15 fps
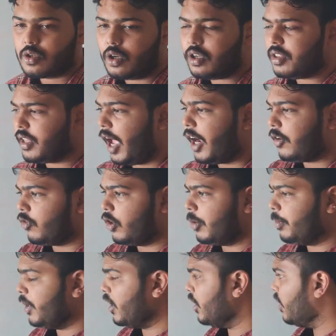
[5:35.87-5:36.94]
So that
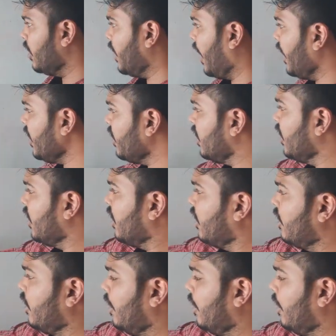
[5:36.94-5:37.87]
would be like,